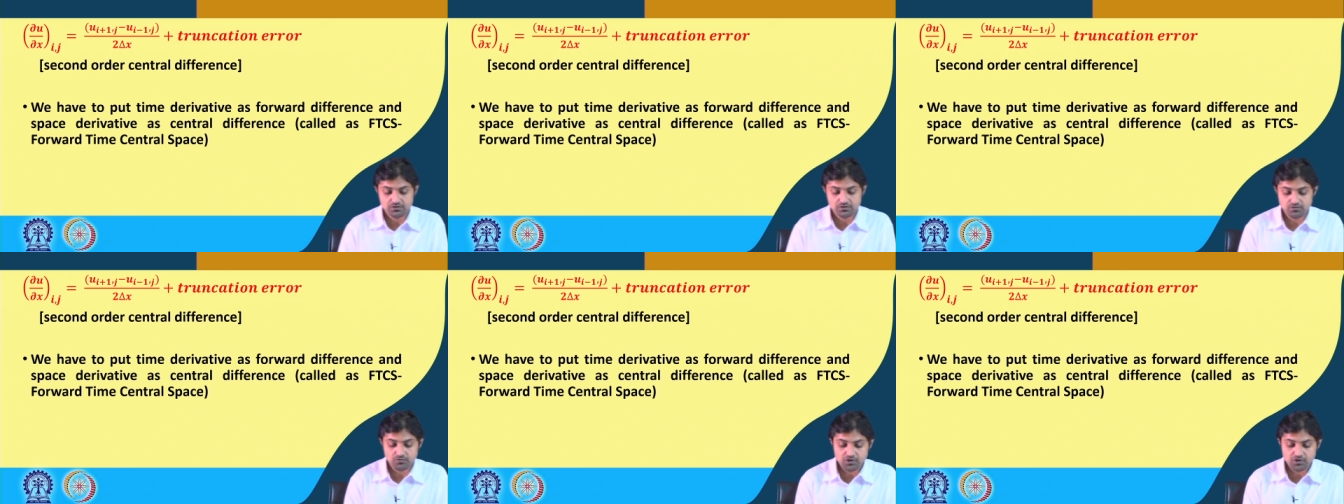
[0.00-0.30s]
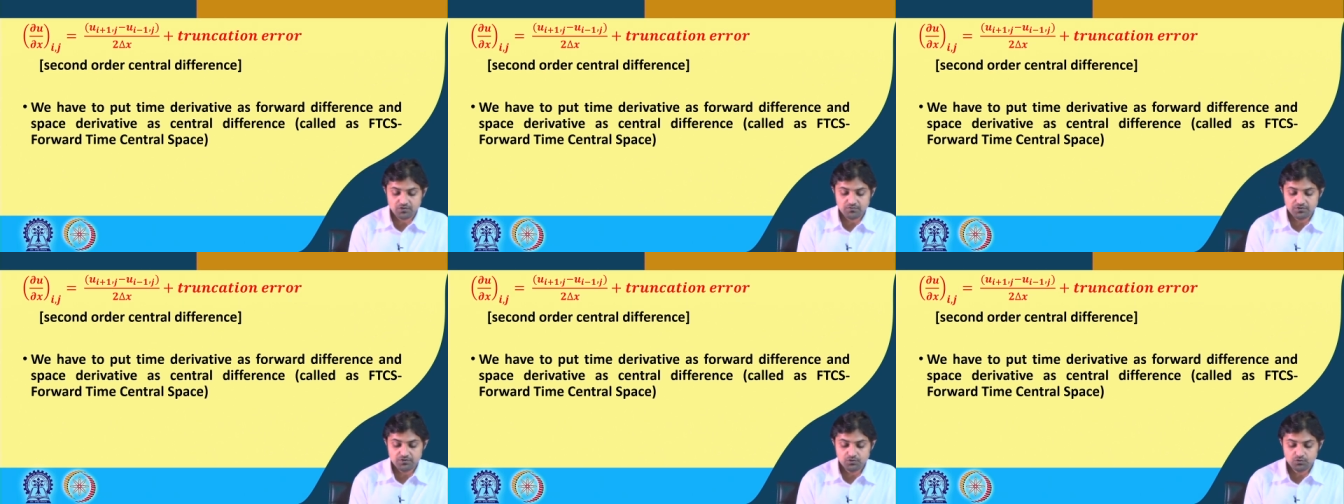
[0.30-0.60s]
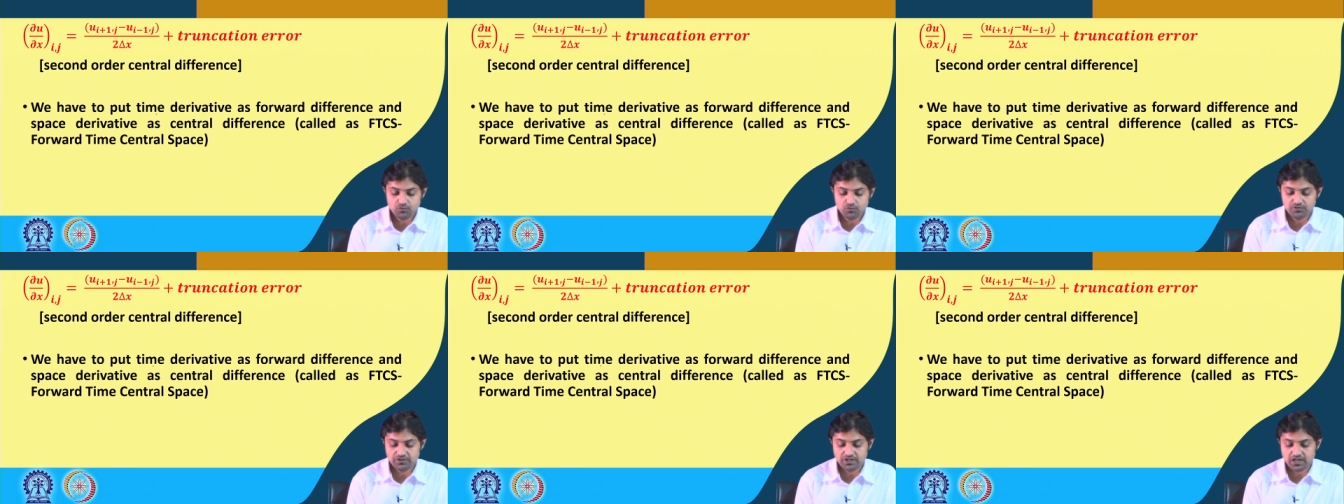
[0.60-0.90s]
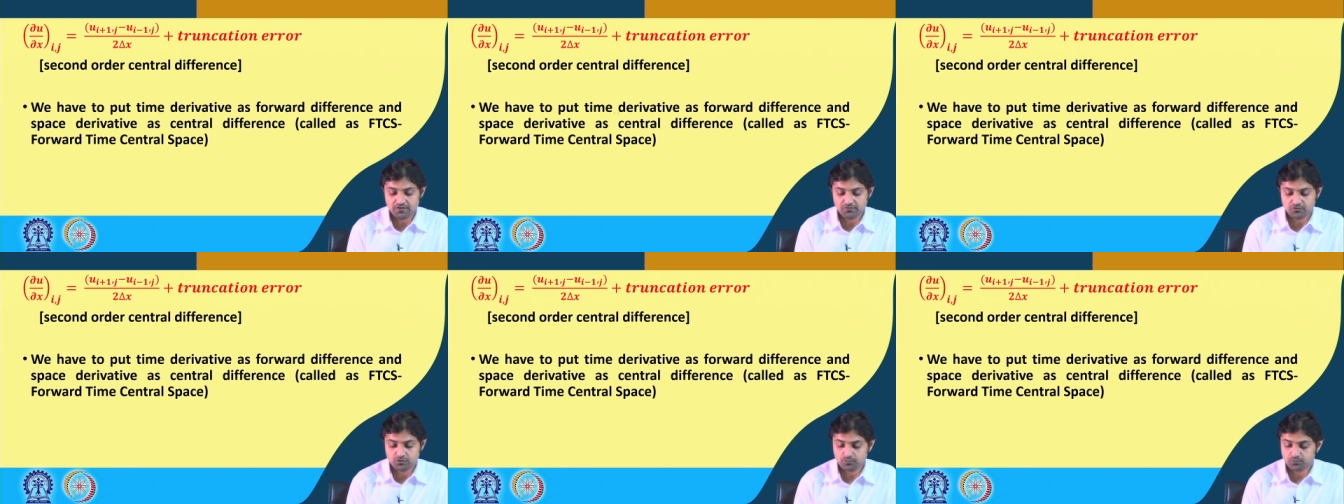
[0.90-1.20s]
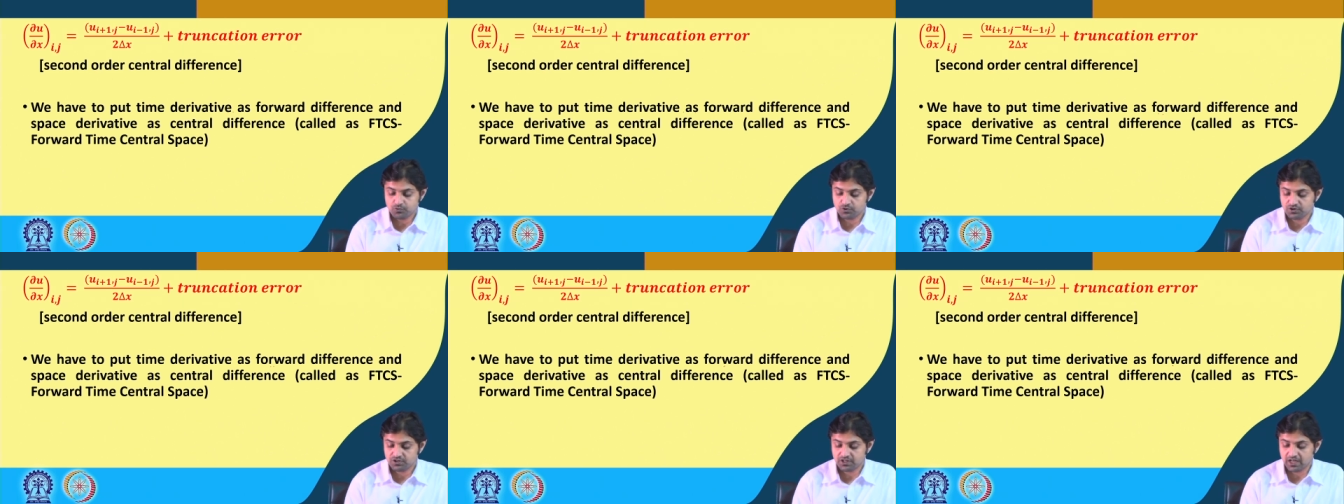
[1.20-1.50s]
So, what we do we have to
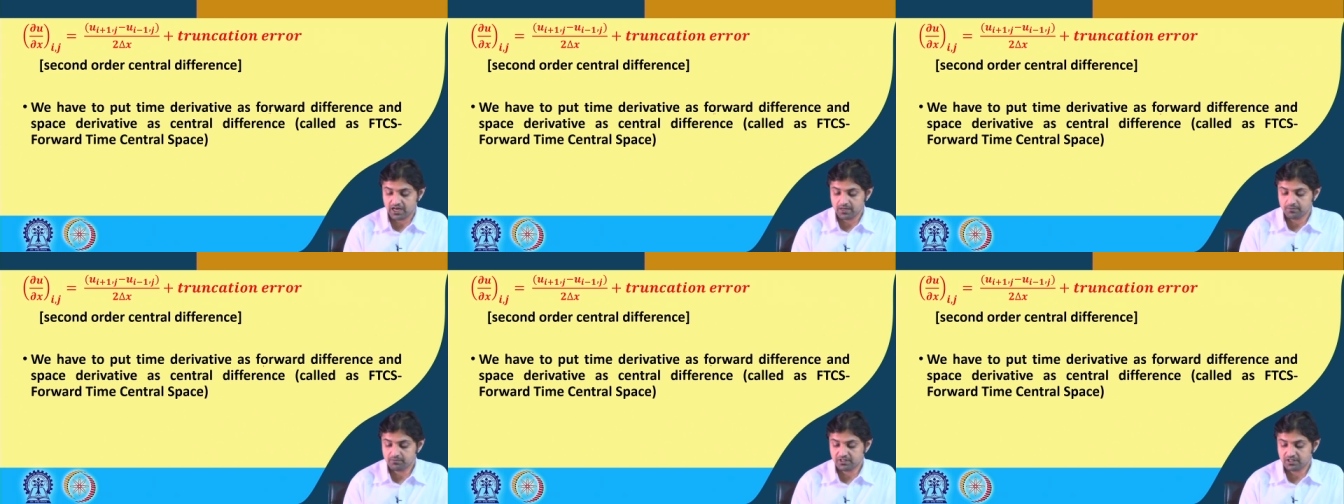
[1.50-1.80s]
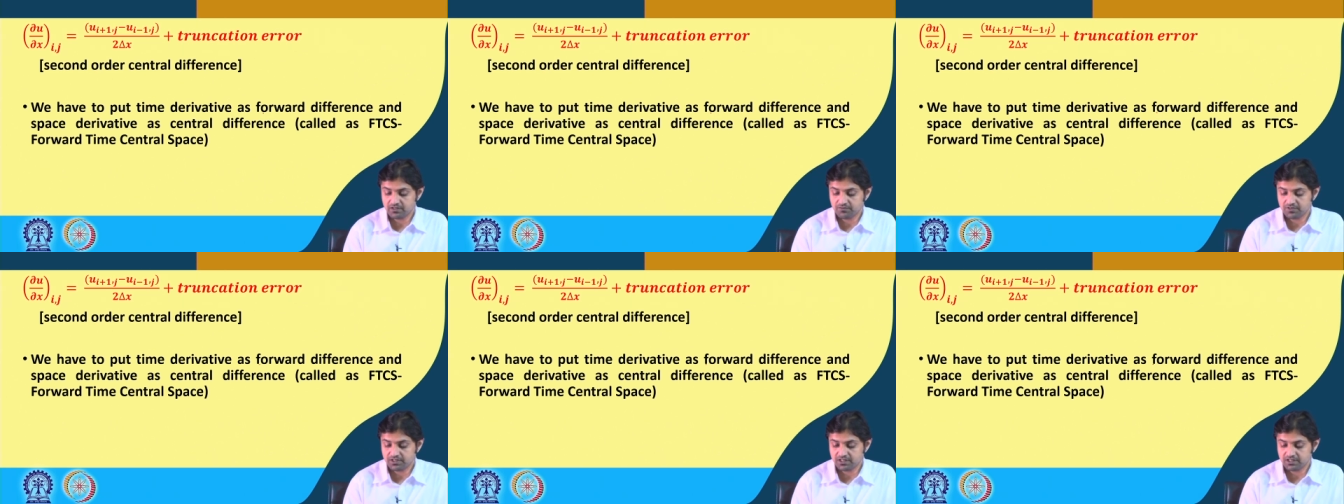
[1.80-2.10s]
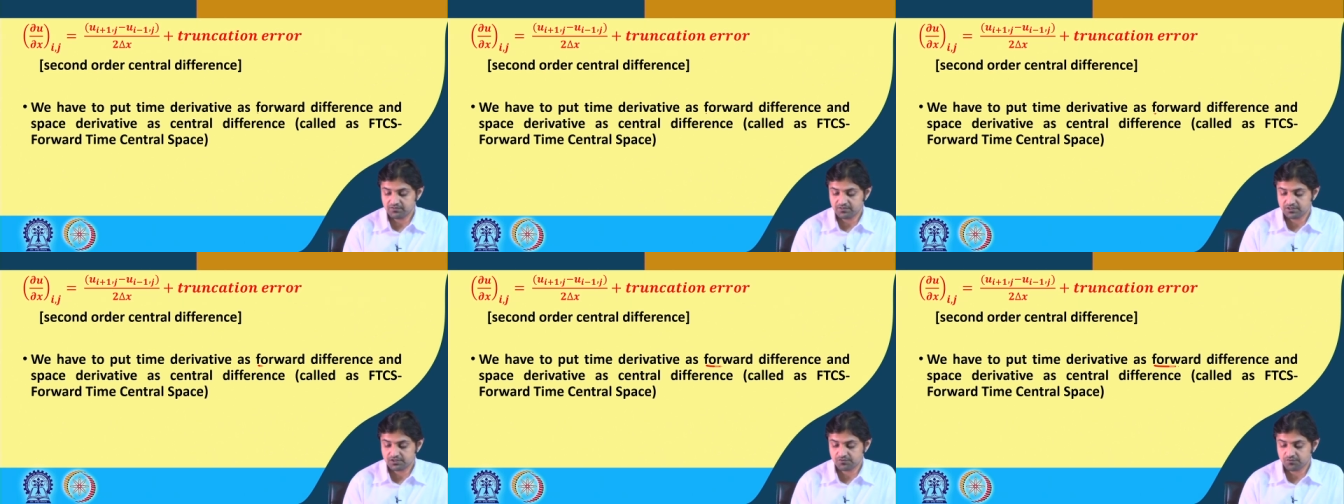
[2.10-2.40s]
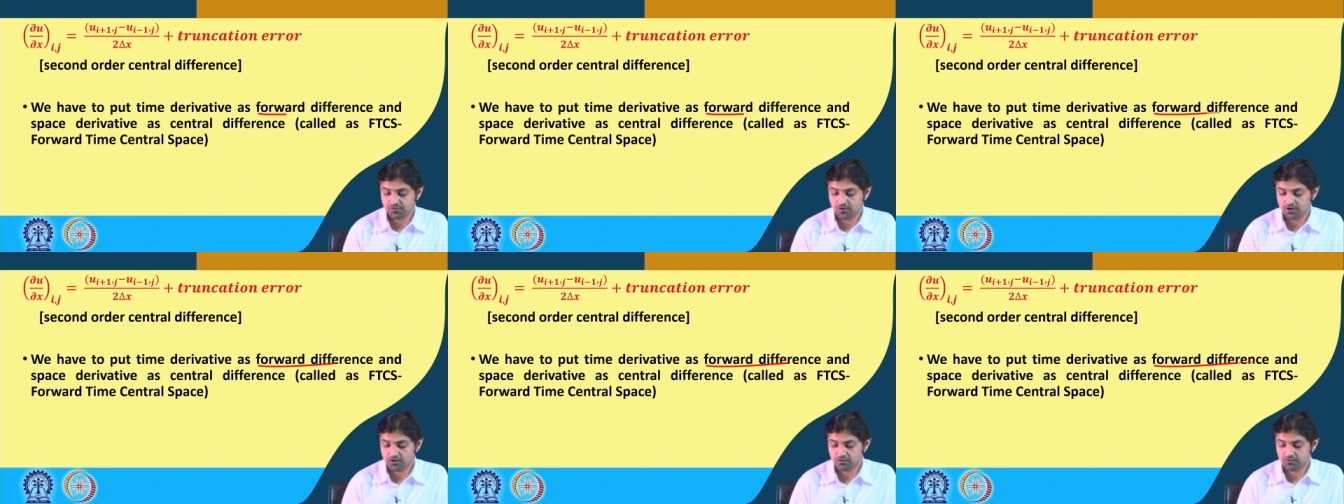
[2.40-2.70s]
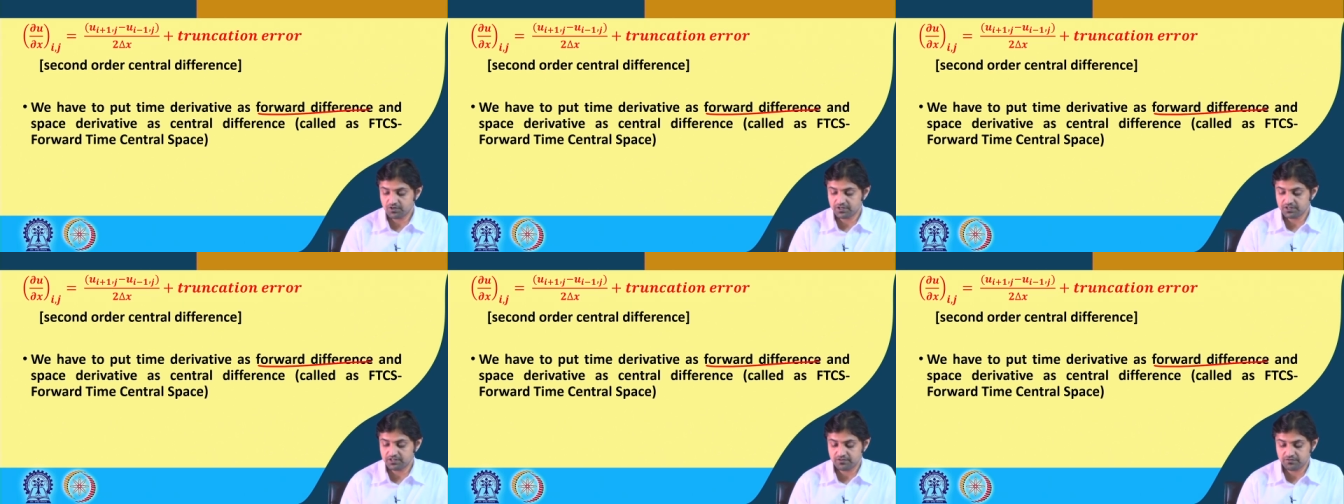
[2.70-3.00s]
put time derivative as
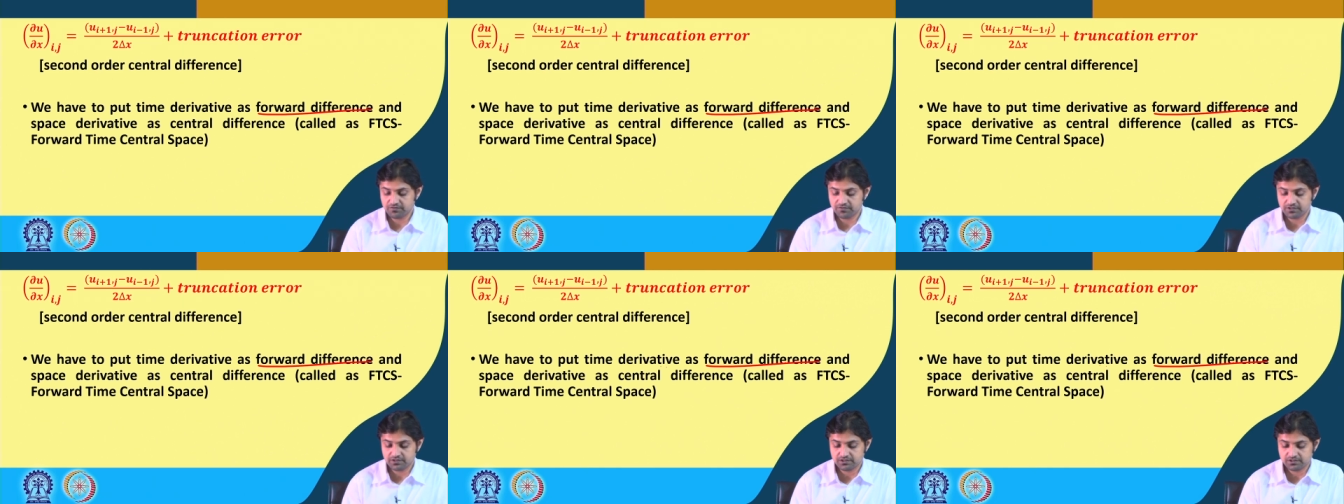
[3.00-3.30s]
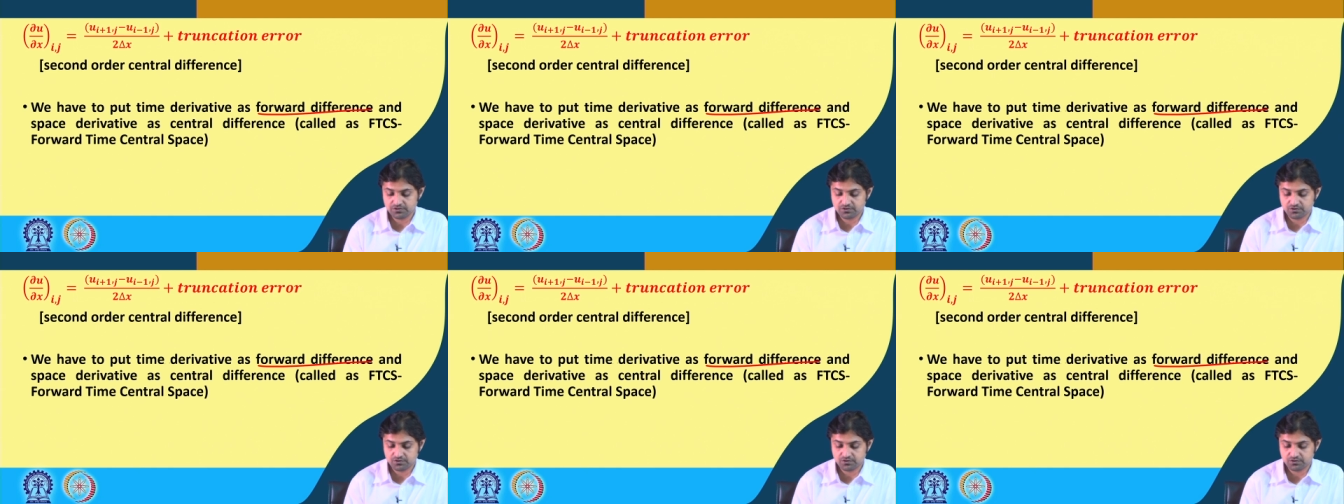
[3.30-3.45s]
forward difference.